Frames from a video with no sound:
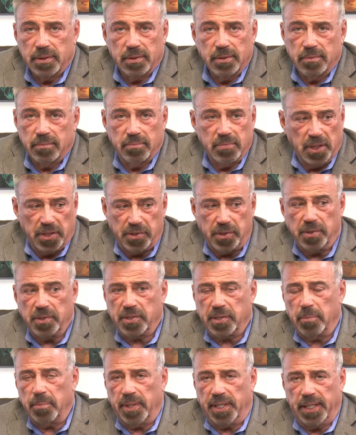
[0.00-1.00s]
Listen to
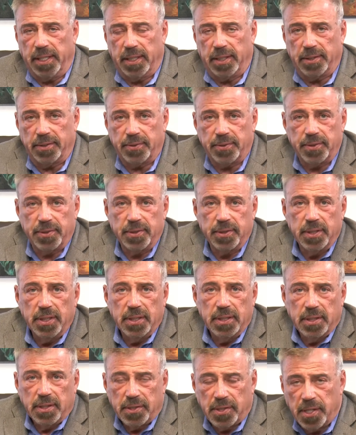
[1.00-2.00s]
somebody else.
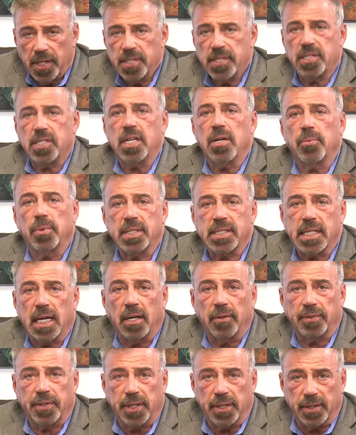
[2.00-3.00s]
See what's
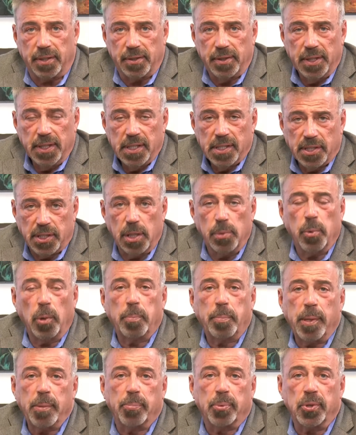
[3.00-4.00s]
out there. See
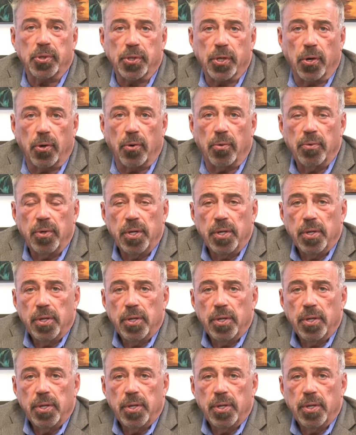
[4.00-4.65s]
what people know.